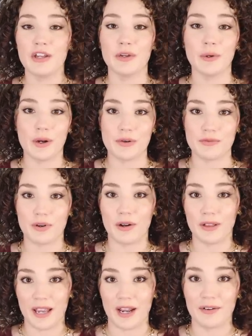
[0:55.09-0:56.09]
your
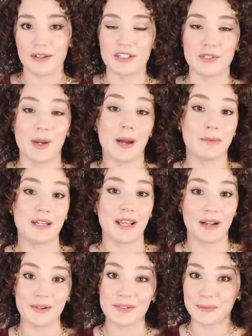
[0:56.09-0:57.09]
overall hair is, so how many
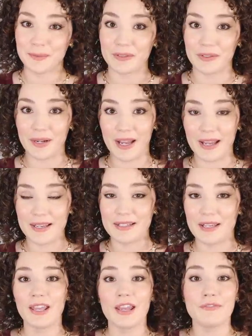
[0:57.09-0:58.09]
hairs are on your
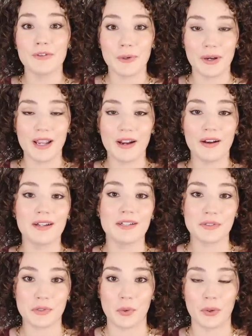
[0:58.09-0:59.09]
head. If your hair
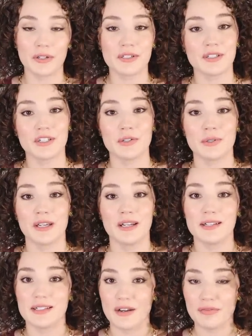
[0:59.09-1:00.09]
is coarse, then you
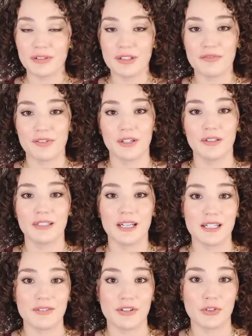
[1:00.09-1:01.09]
can definitely feel an
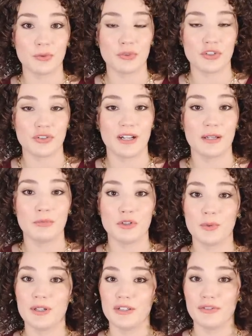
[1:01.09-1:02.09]
individual strand
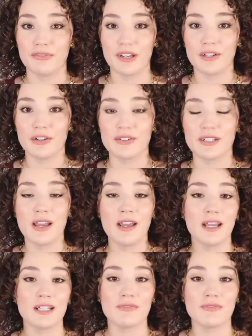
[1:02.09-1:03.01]
between your fingers. It's